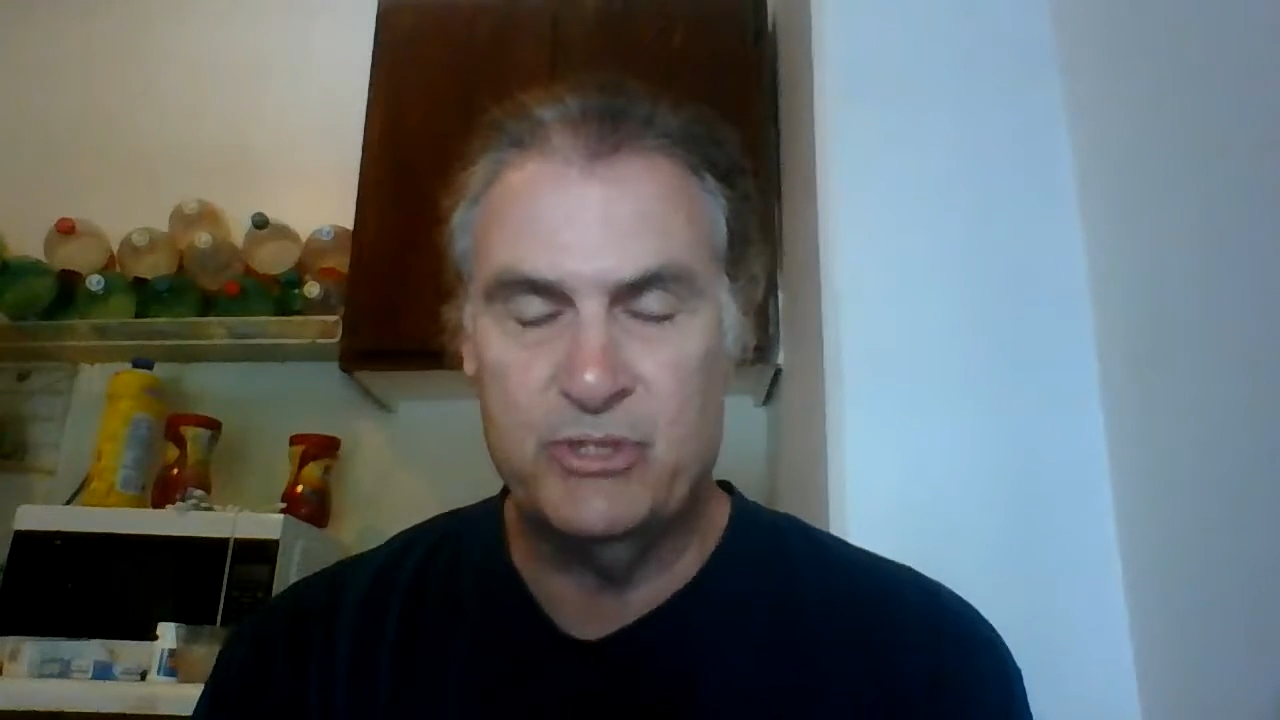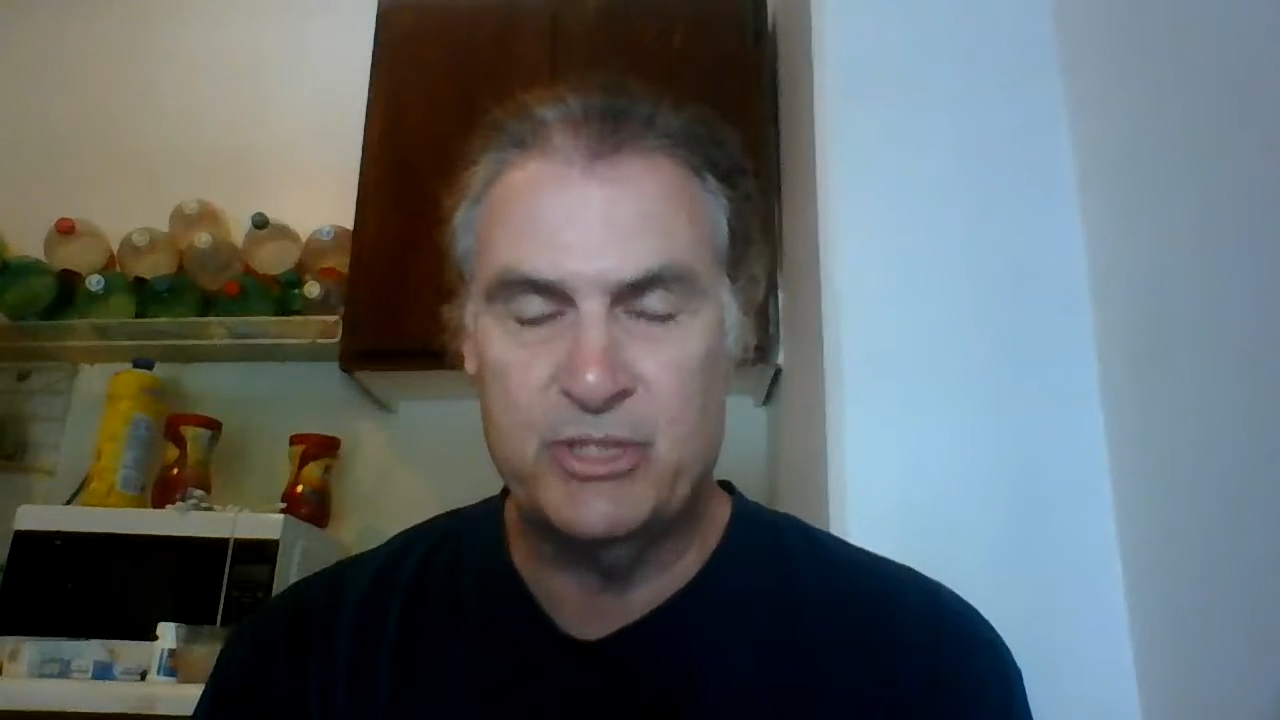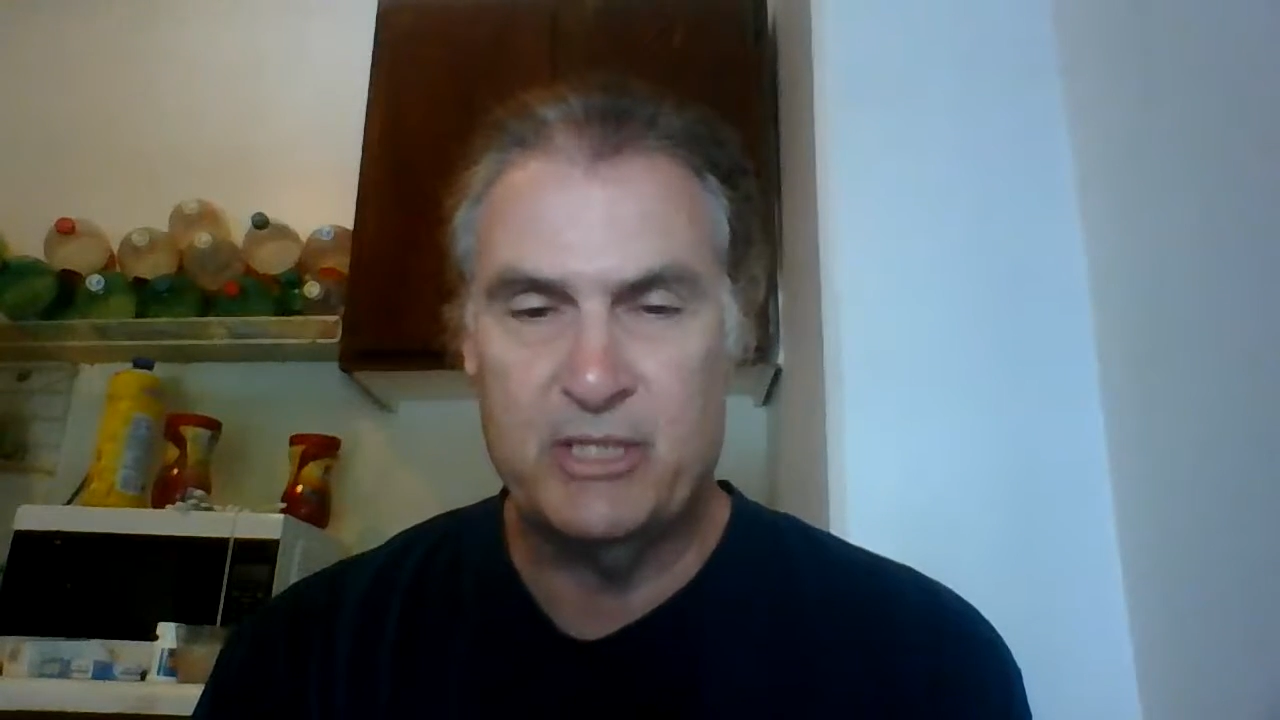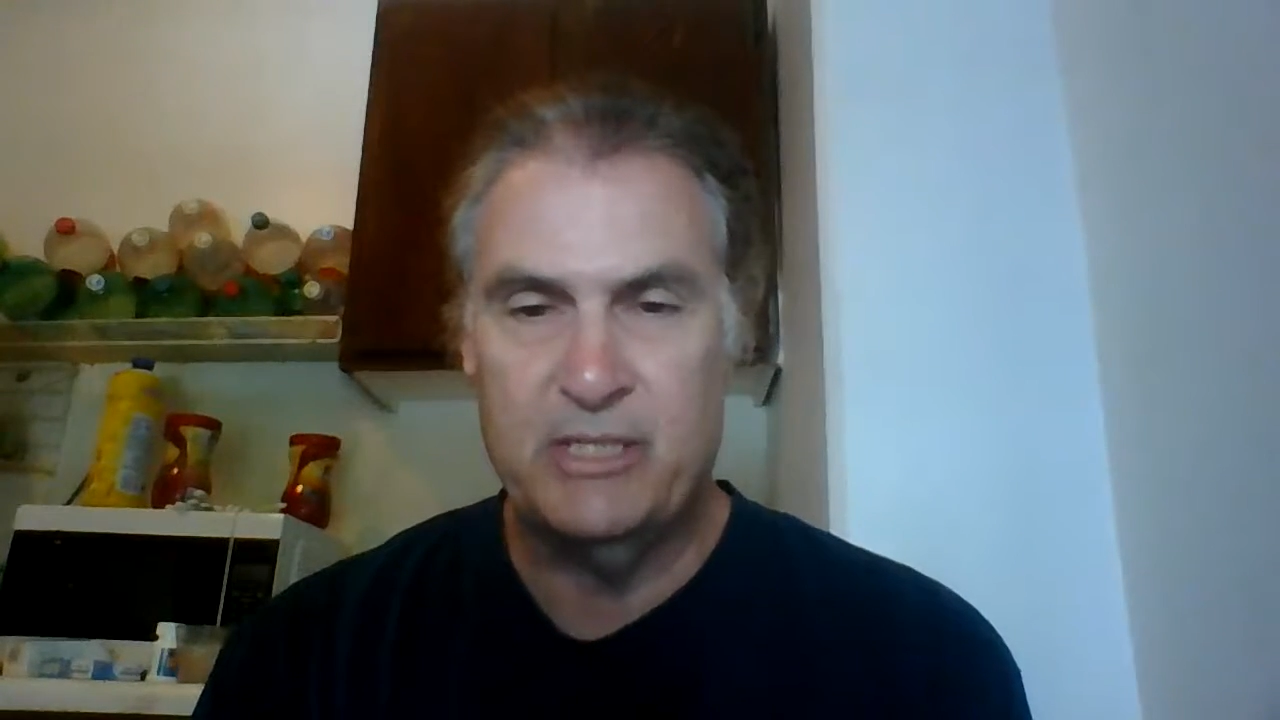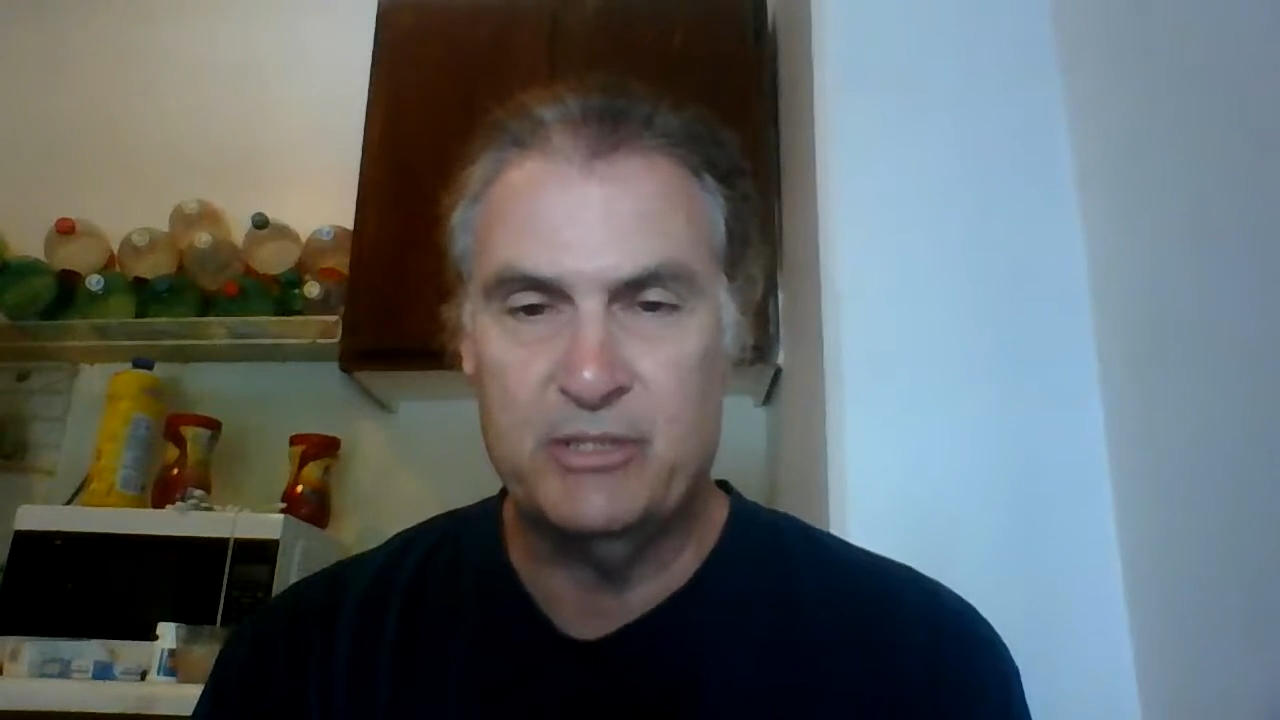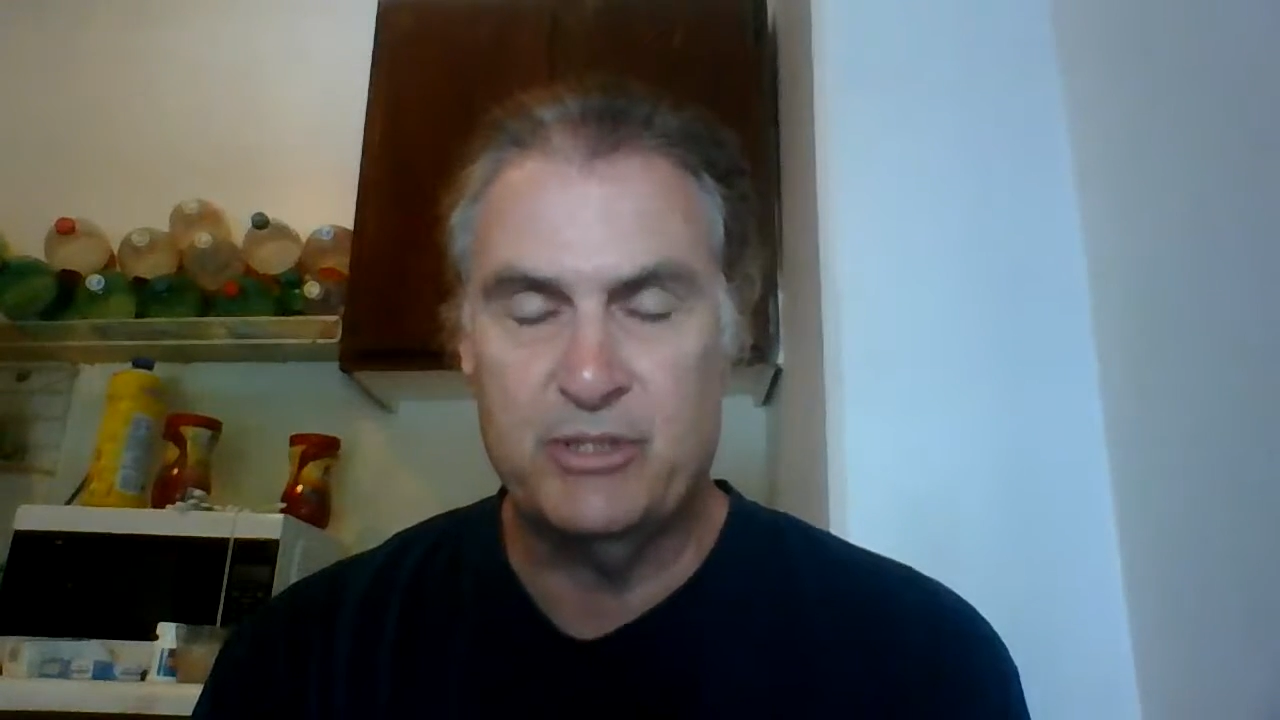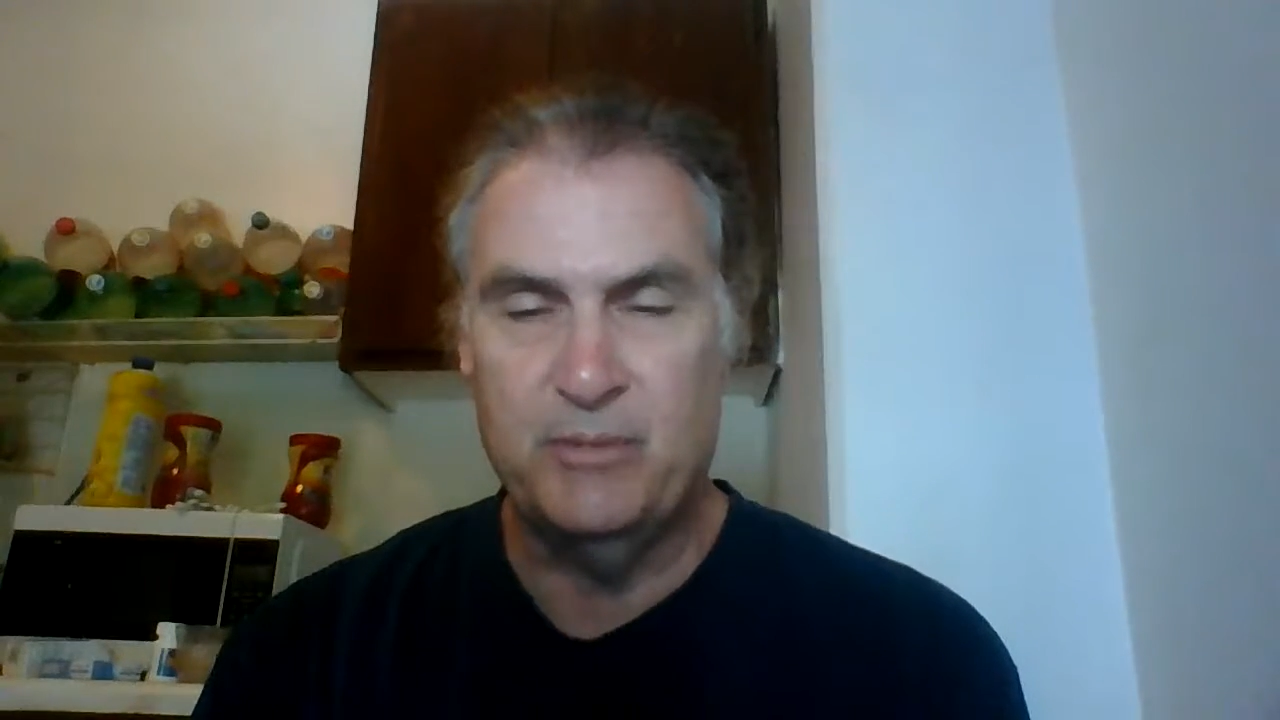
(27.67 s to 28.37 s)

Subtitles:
psychiatric